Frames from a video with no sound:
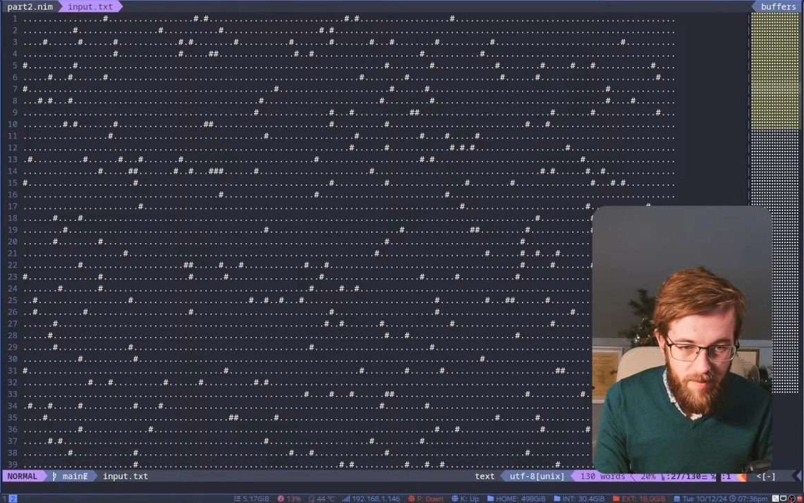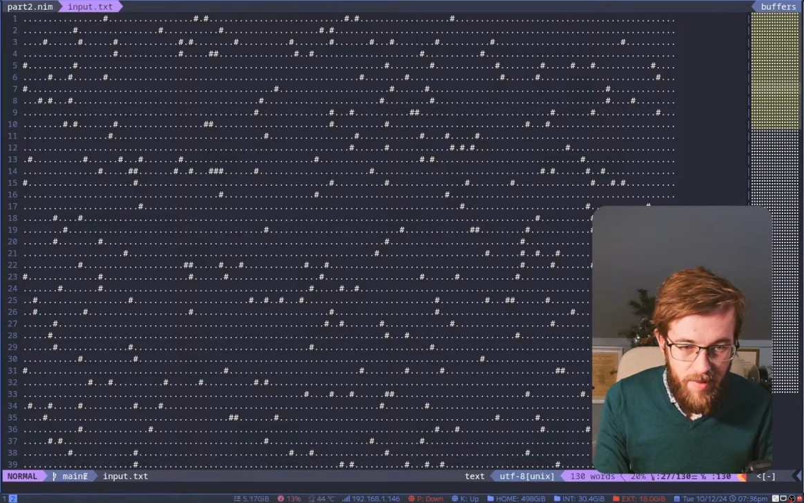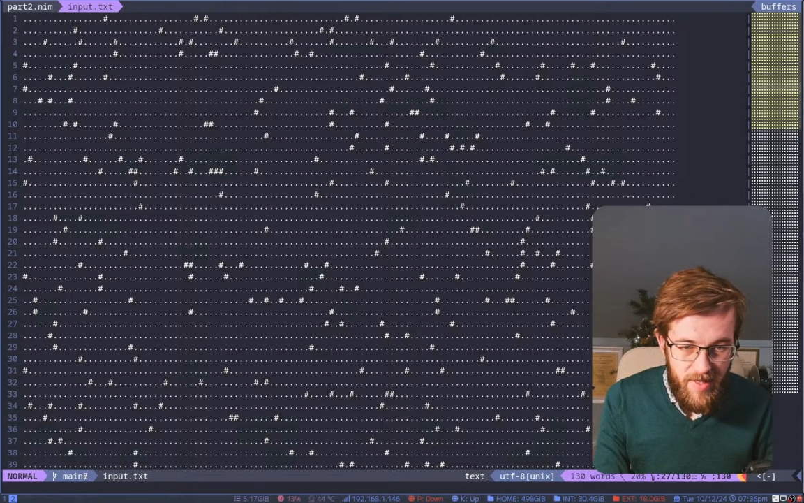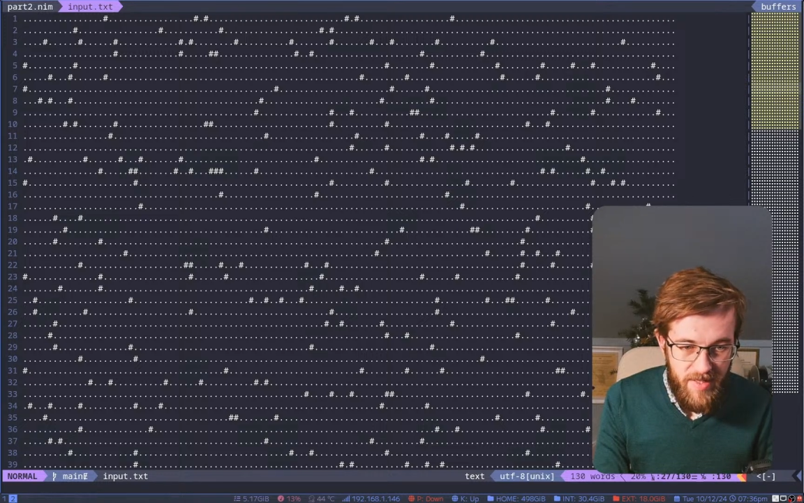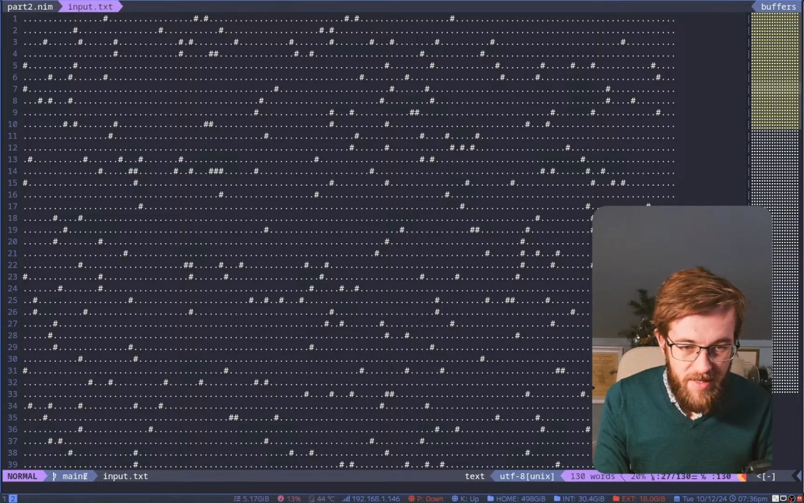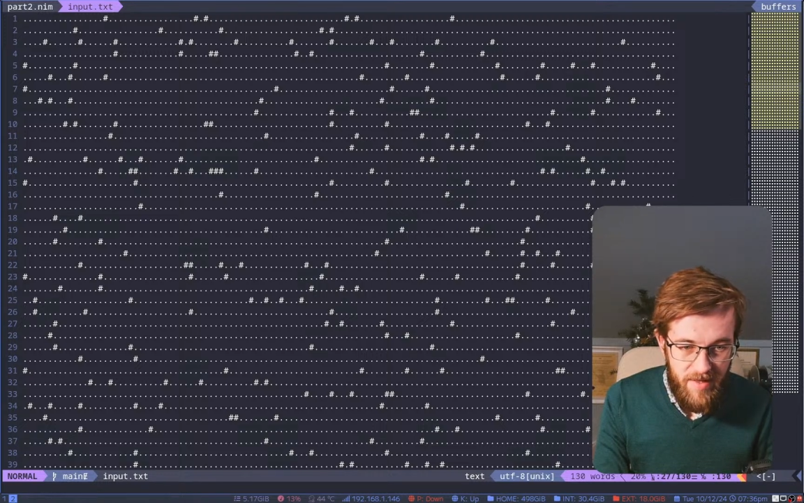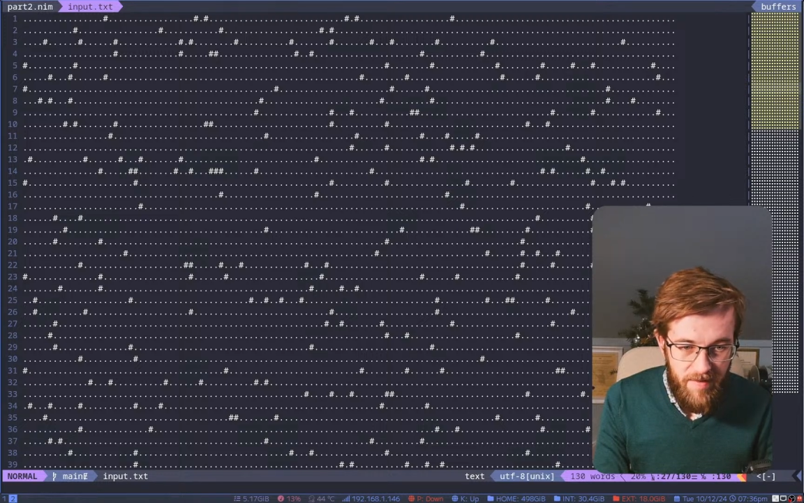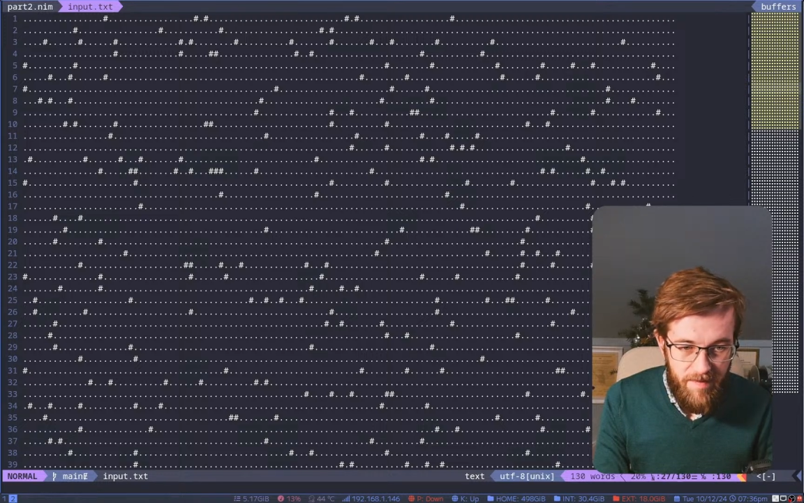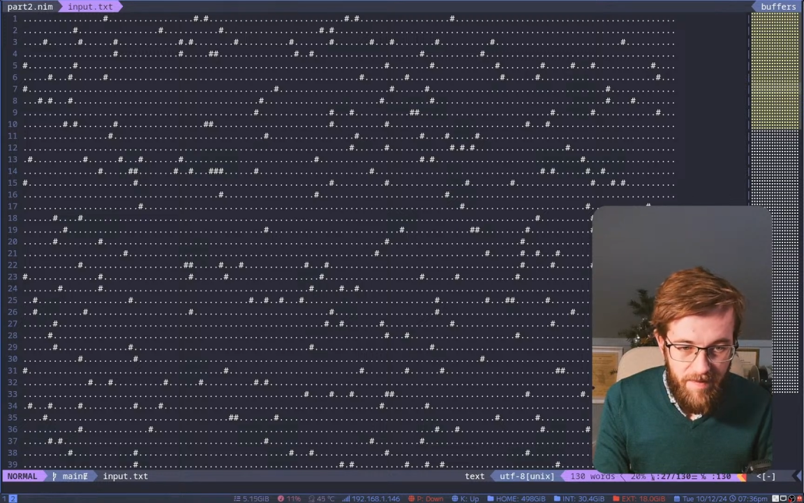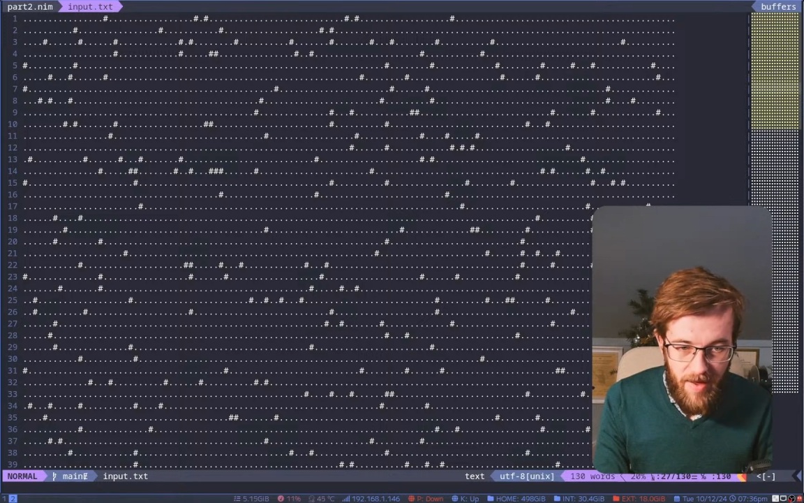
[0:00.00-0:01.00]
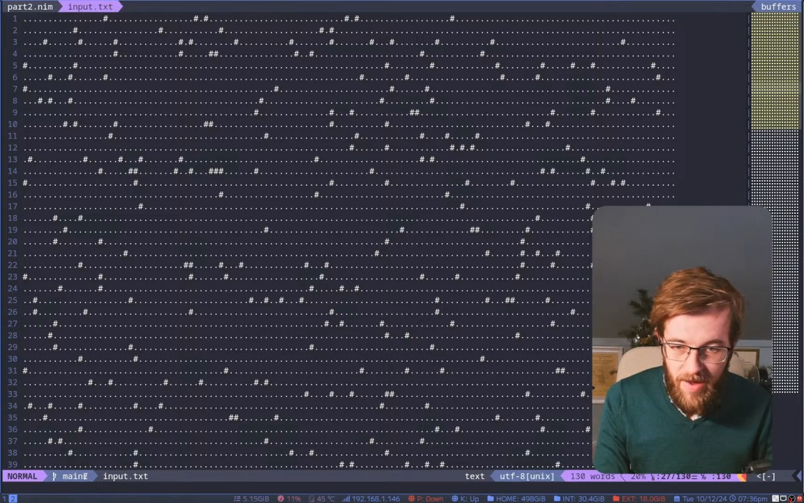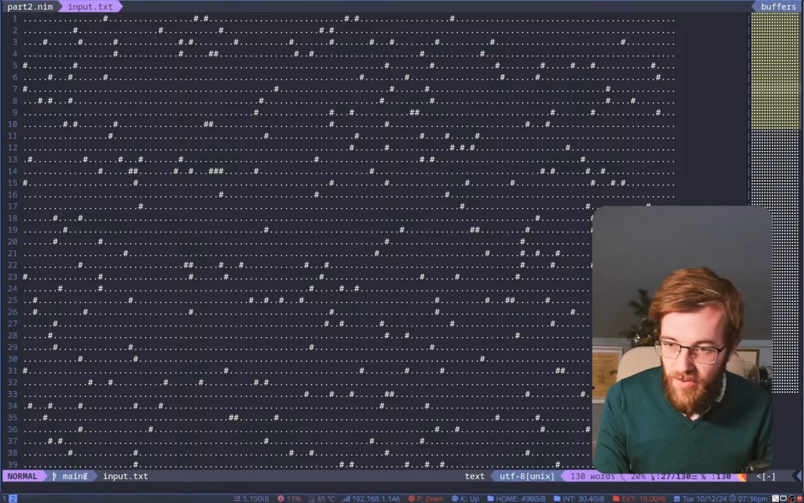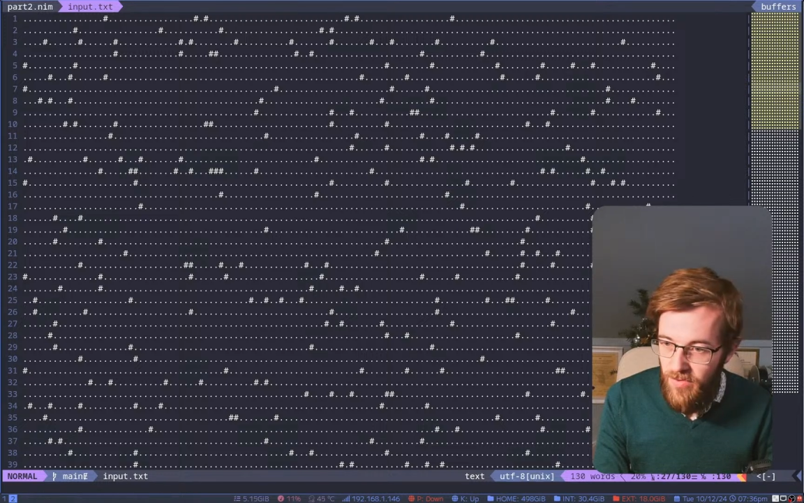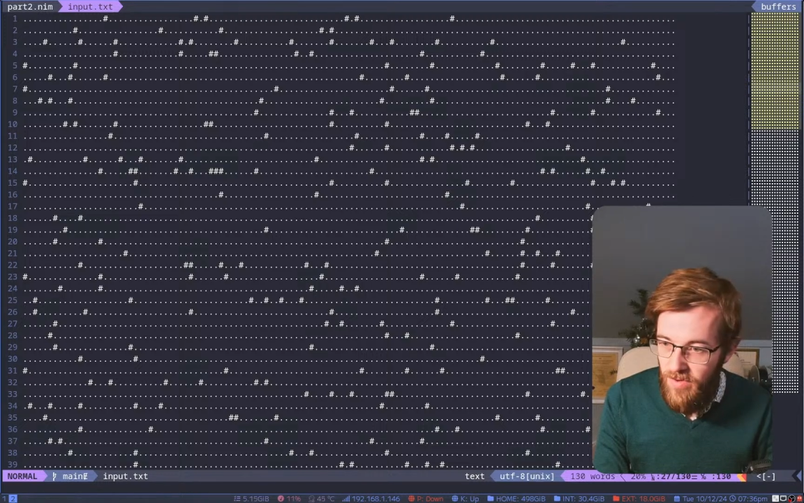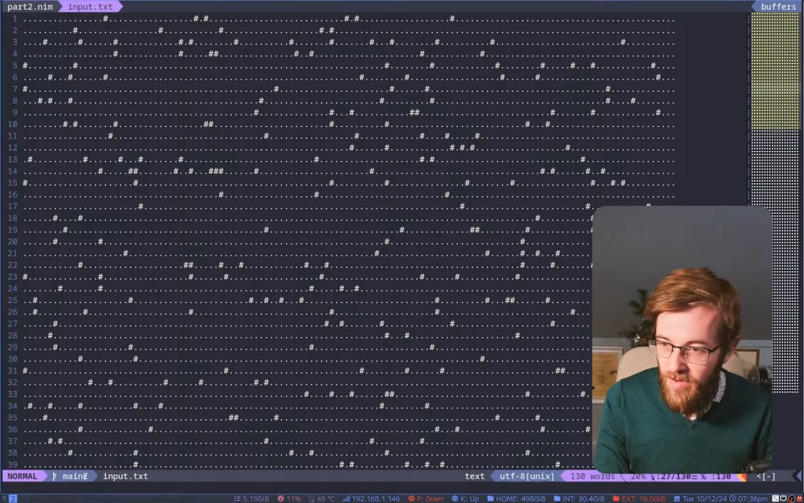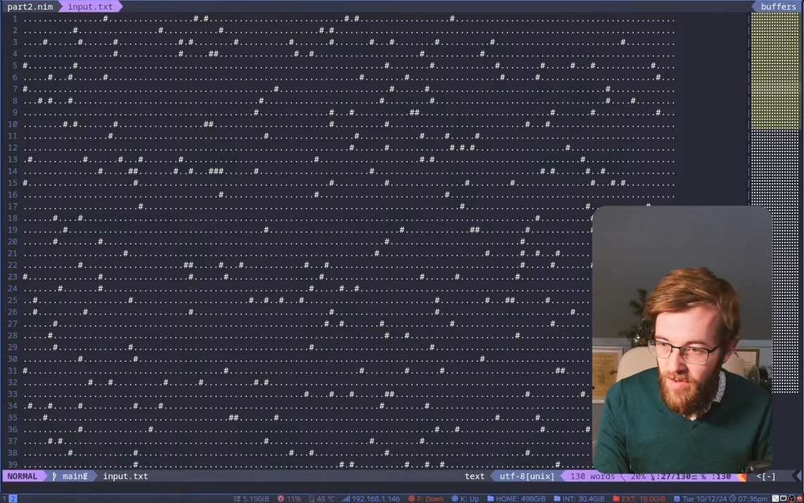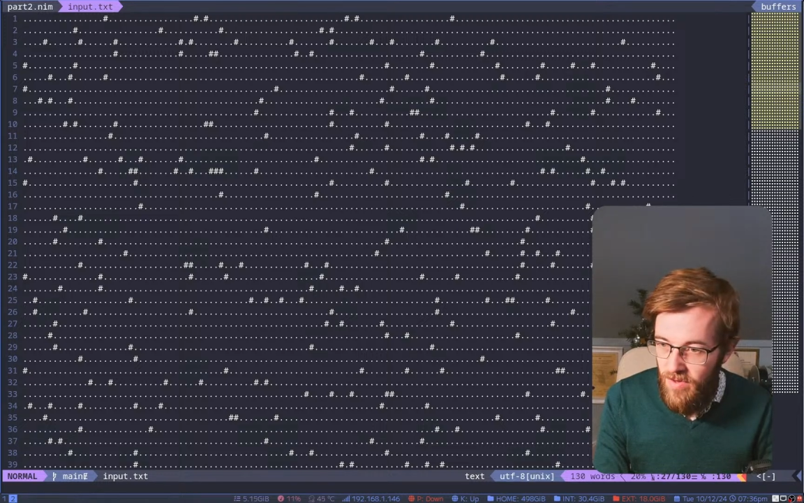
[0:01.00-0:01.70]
basically found